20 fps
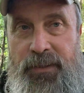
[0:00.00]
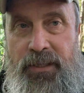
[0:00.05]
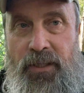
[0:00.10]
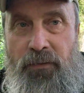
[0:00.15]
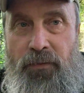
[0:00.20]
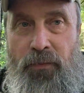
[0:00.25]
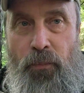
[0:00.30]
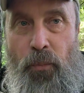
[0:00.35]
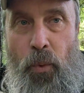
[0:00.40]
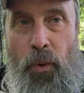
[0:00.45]

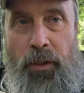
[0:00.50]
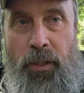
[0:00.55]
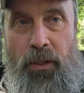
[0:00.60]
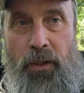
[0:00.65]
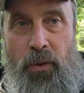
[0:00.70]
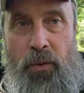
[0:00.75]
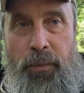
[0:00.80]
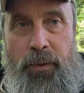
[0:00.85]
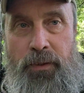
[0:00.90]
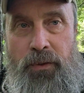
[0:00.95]
myself
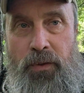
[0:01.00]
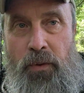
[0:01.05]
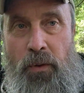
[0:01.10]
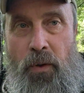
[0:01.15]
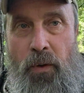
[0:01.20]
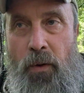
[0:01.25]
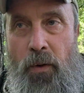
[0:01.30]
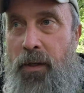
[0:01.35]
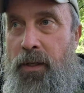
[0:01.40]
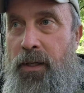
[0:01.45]
working a little bit
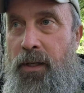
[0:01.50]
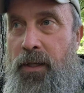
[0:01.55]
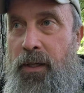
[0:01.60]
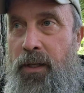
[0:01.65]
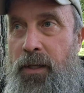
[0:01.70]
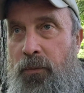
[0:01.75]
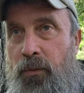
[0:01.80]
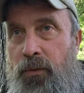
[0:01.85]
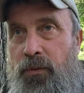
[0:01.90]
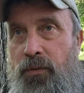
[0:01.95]
too hard,
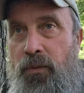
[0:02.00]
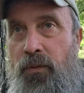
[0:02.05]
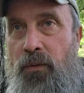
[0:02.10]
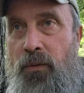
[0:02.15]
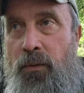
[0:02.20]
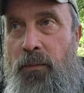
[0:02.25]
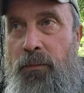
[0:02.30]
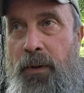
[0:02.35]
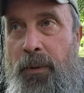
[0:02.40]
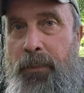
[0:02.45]
and that was
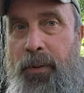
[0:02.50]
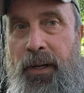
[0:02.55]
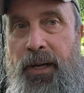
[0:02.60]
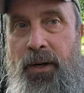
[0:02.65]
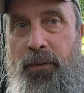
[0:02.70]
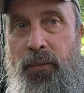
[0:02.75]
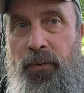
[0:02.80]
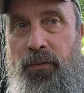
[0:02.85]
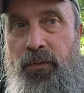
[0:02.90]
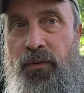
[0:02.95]
my
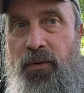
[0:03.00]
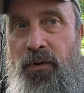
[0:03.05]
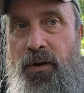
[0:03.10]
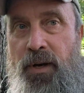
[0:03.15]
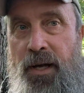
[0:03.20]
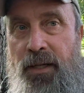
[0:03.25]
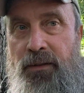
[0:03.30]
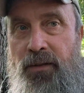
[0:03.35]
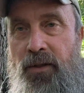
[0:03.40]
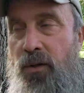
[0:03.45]
plan, was
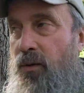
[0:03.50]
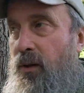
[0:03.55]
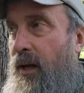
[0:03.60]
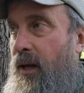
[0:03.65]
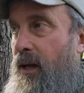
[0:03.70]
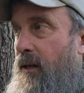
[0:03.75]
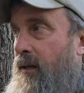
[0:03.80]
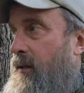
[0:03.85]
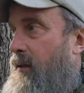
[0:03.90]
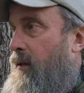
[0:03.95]
not to do
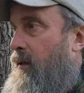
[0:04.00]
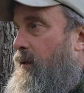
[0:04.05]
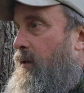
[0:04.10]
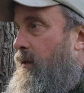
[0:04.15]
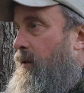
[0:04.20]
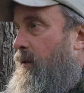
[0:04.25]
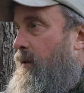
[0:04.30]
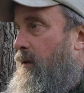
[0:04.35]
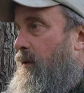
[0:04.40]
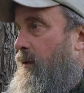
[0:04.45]
that.
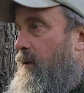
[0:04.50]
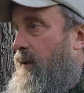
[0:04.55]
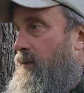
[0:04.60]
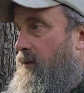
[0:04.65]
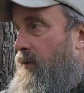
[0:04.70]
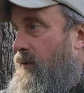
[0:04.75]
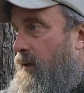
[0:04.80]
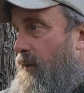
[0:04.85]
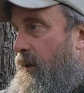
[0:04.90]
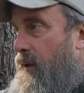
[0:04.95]
All
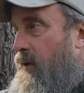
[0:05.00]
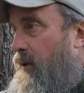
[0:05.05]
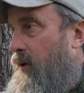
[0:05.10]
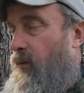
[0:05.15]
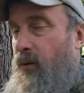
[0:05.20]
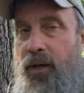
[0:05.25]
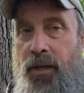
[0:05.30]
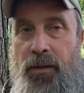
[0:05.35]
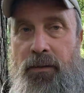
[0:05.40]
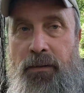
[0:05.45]
right, so let me
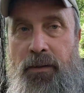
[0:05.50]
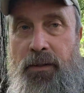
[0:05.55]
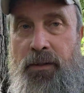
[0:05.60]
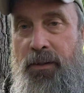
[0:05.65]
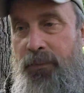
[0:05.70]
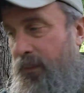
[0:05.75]
look around and